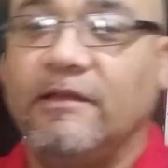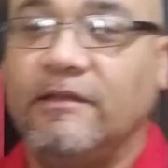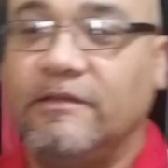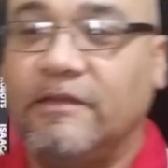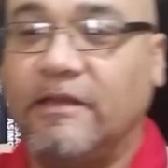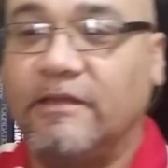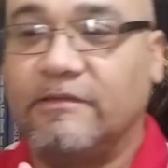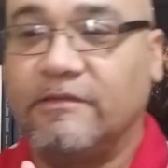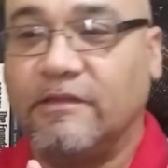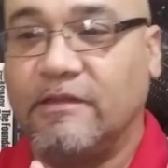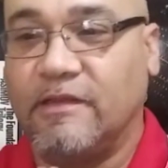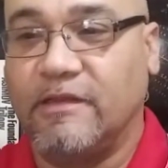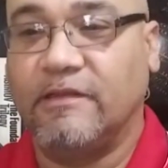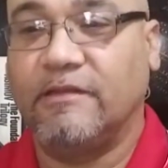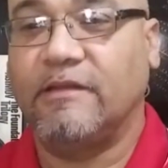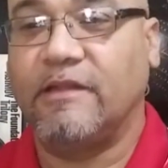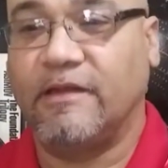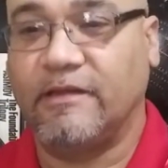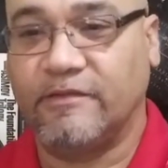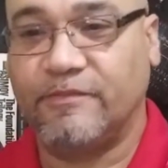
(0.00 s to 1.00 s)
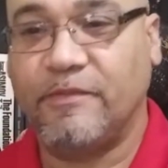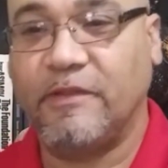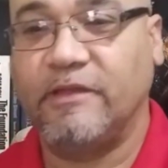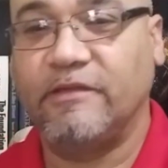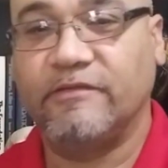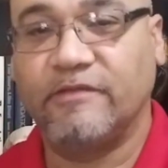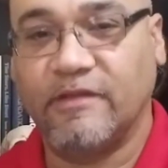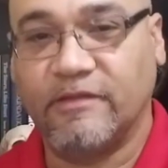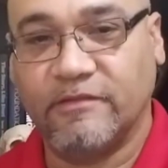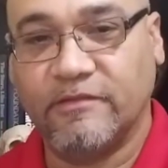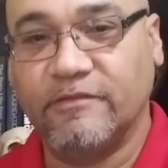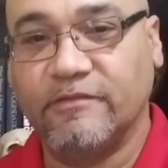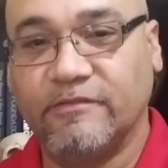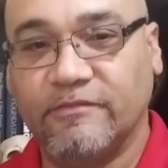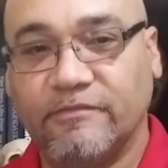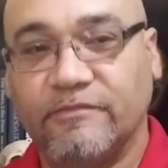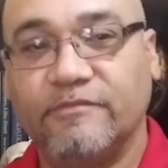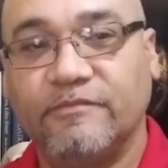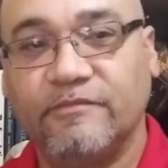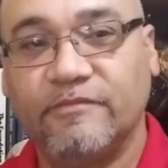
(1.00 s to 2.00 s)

that explains that the